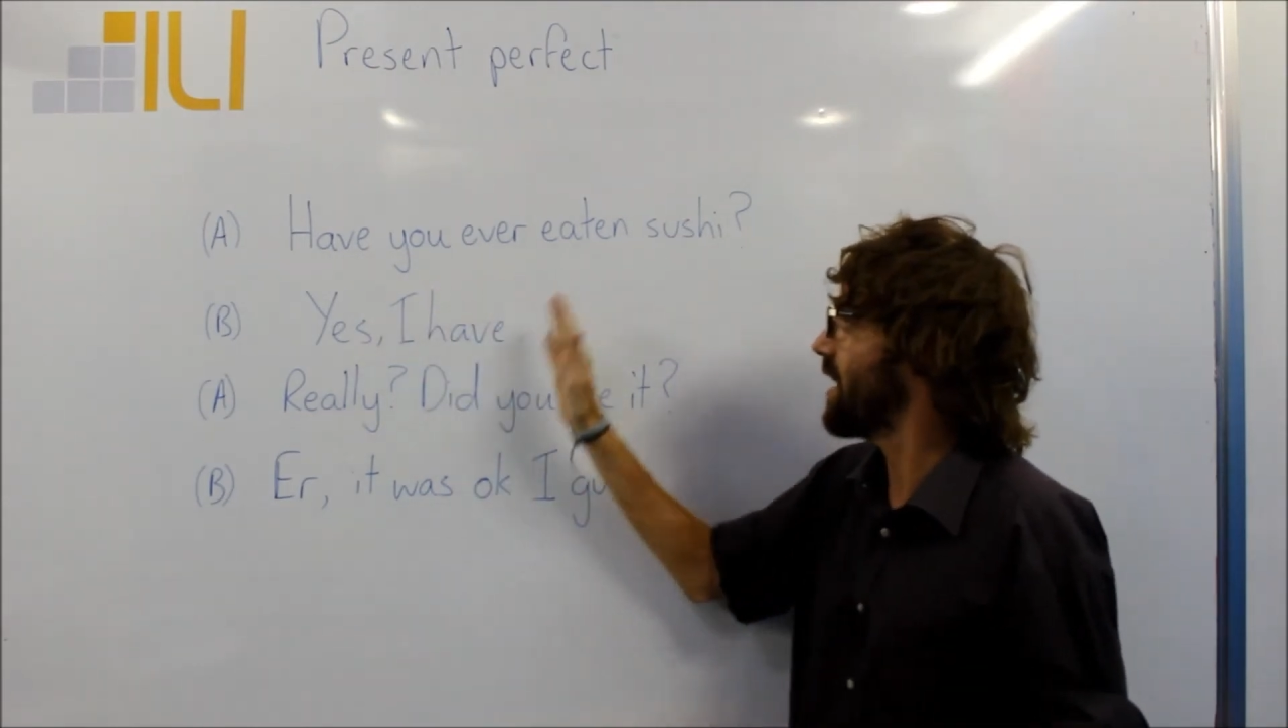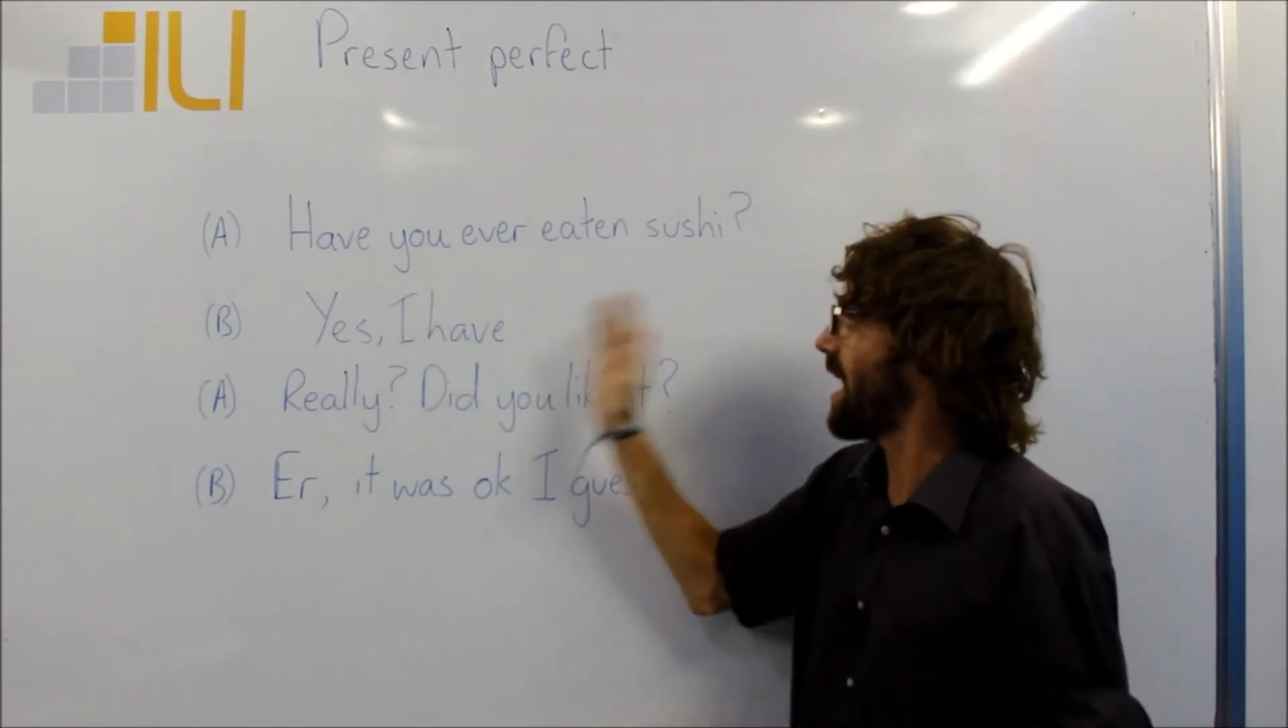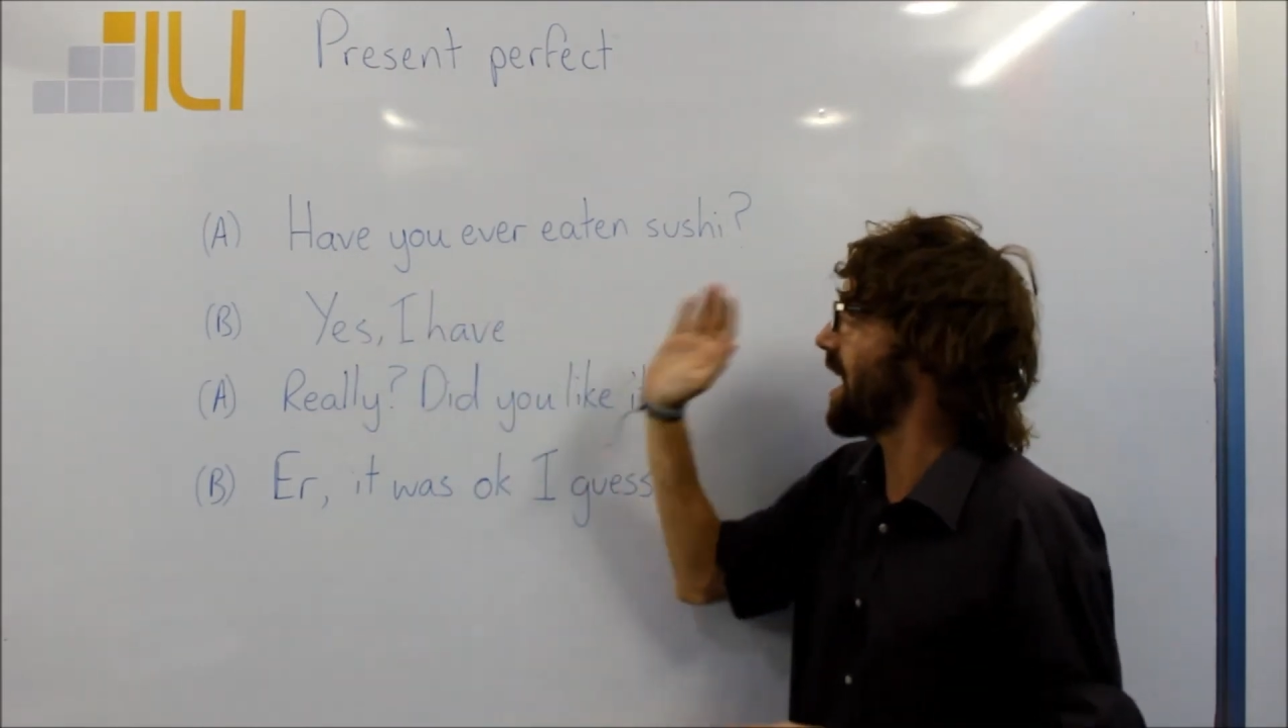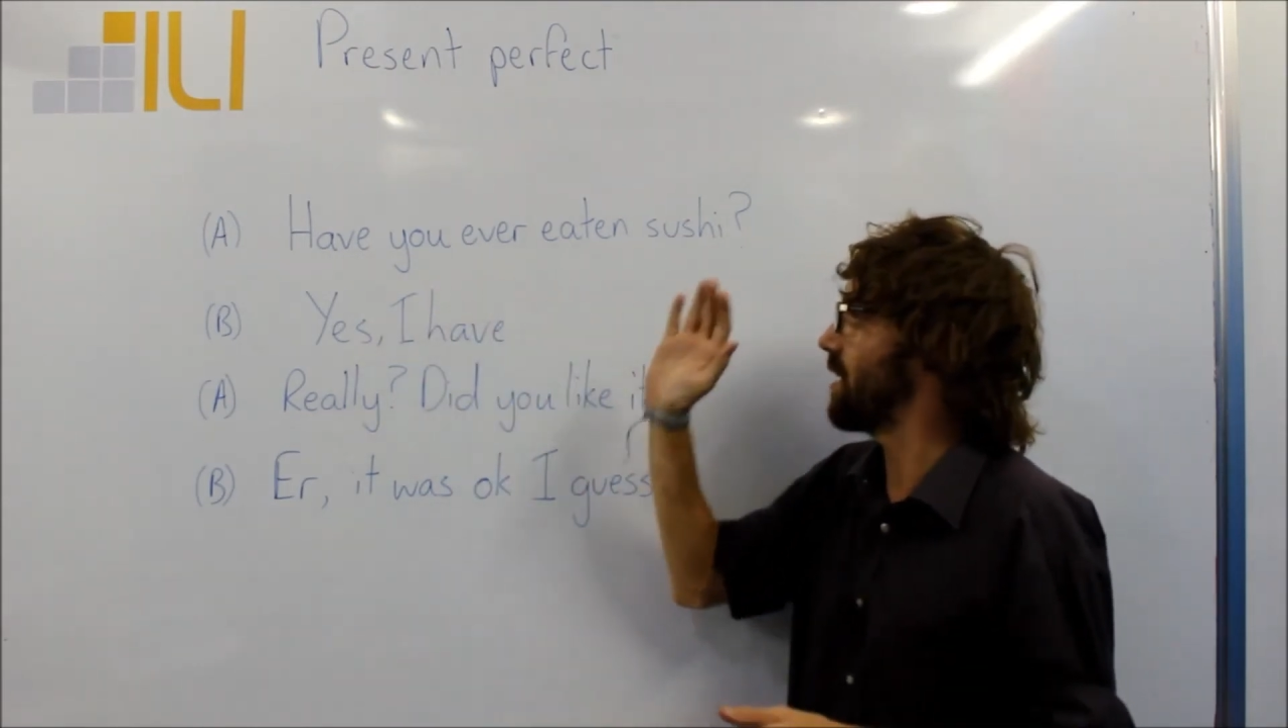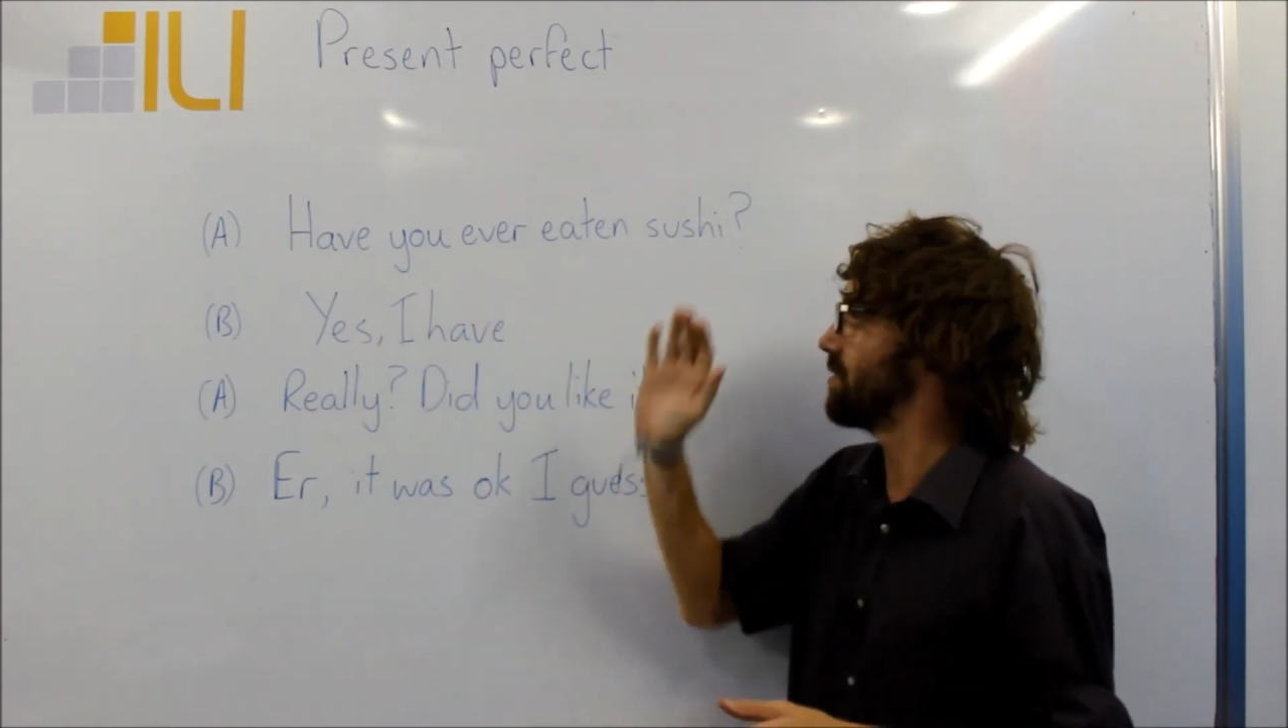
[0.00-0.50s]

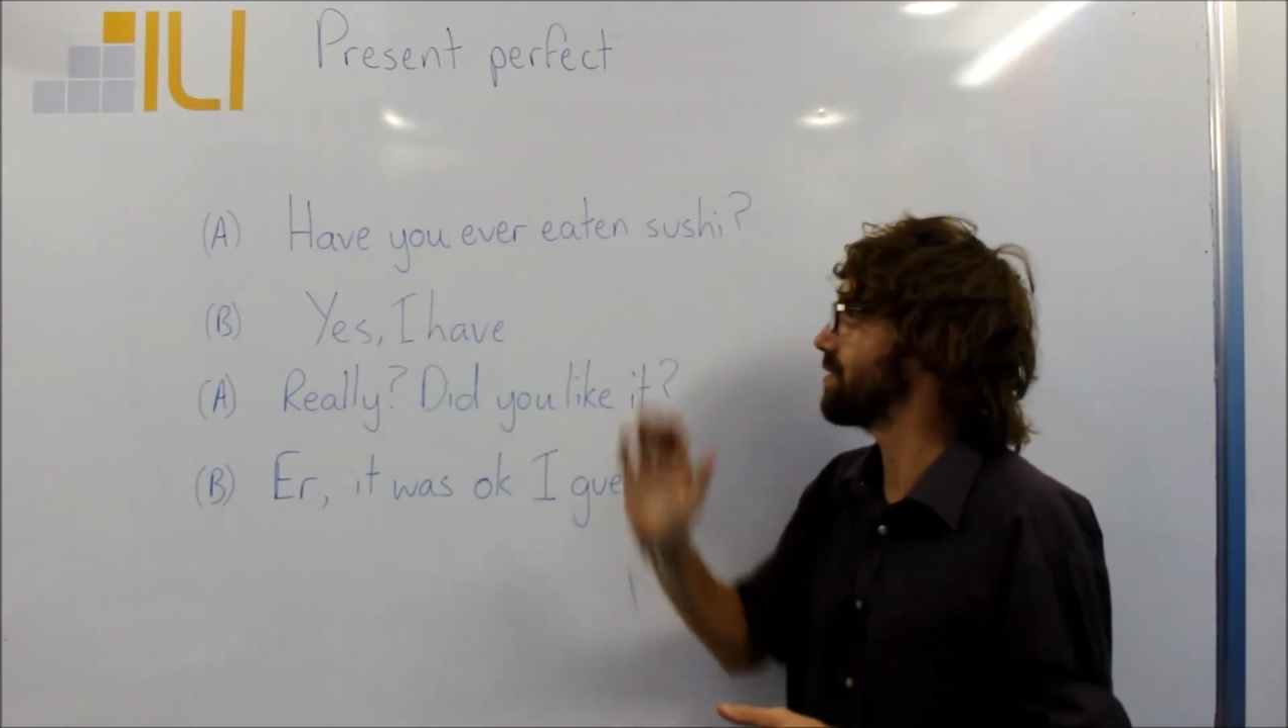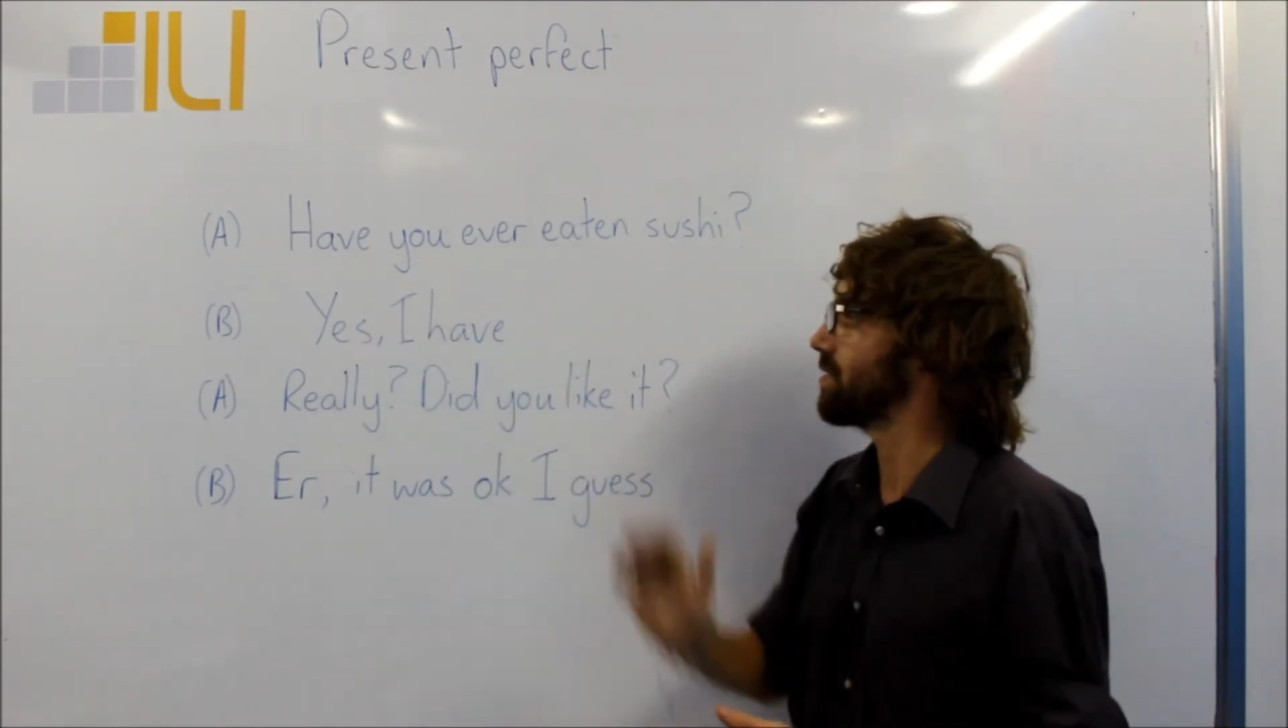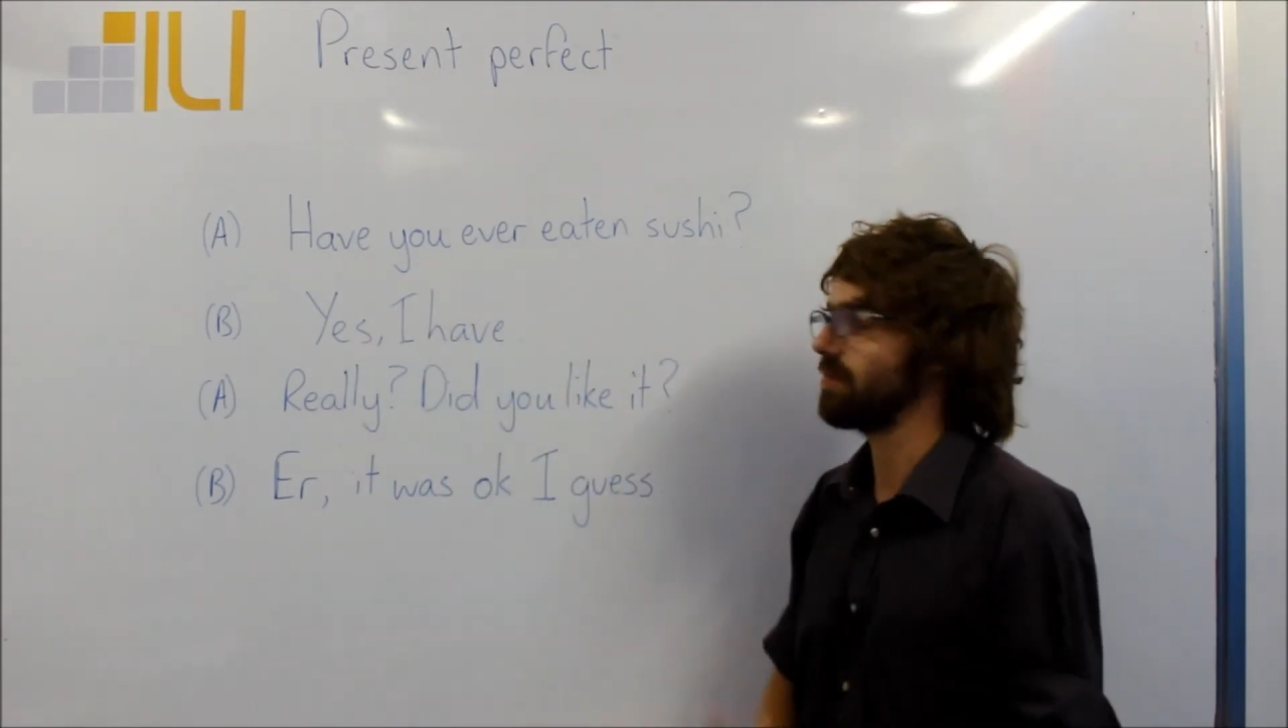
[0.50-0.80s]
have.